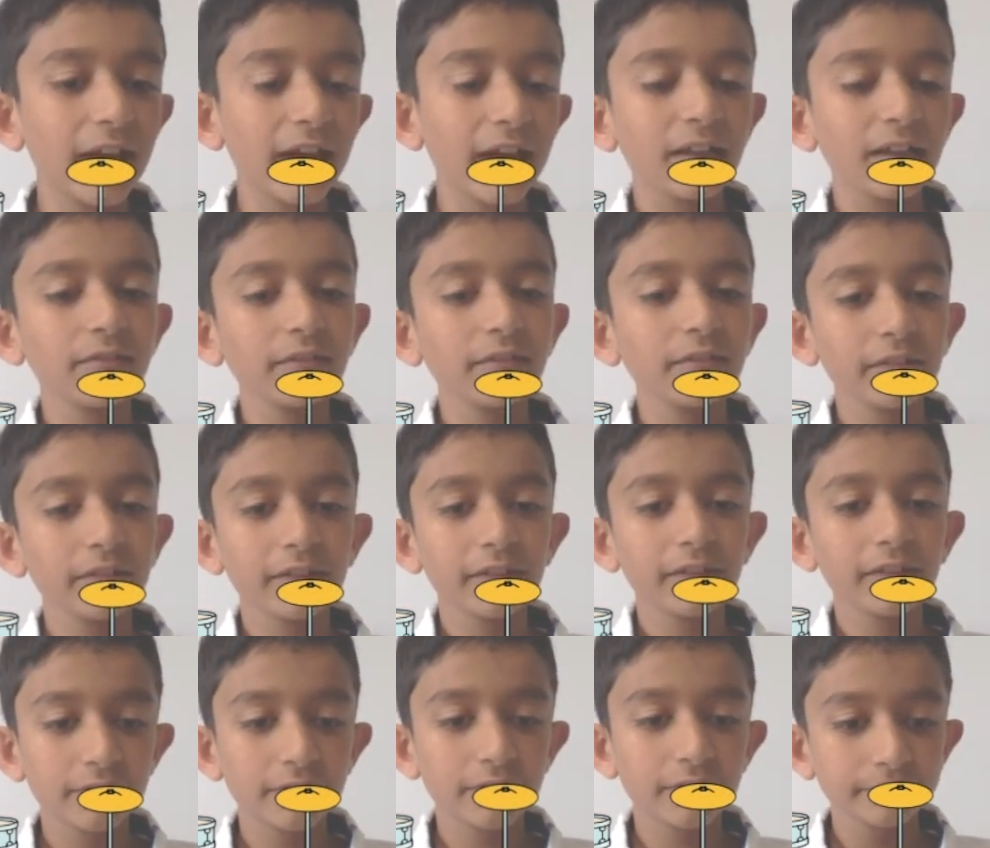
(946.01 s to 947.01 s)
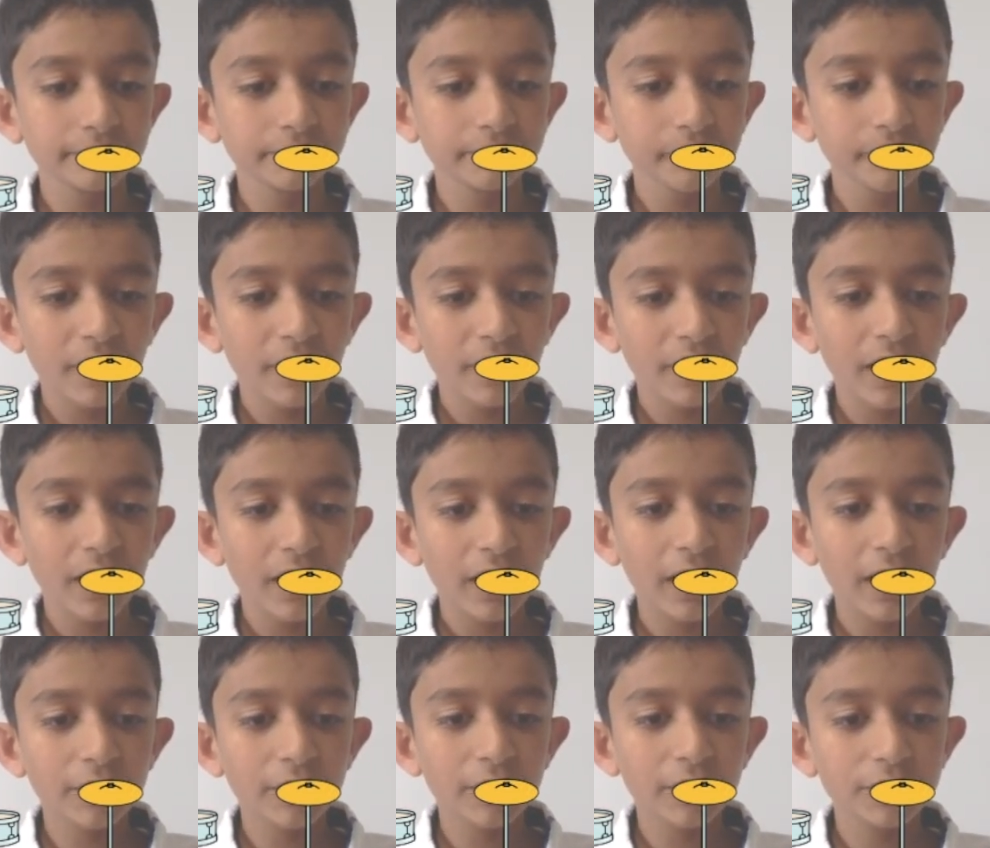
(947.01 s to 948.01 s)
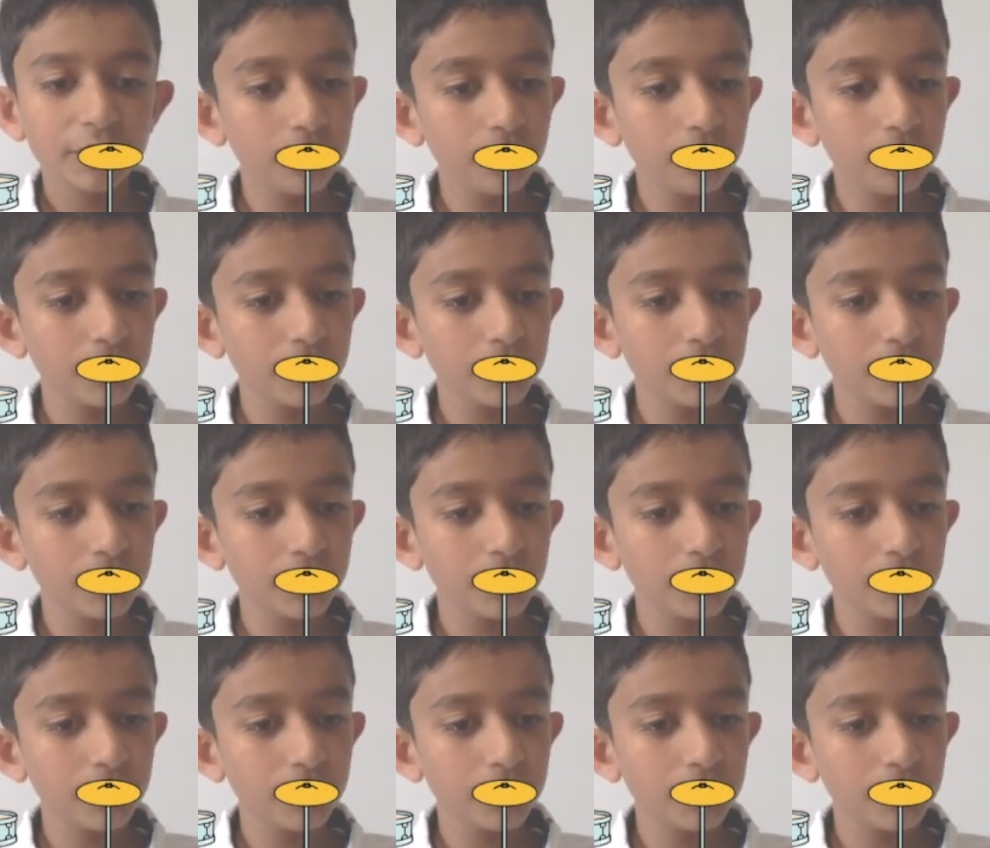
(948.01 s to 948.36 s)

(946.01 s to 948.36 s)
like how I showed you in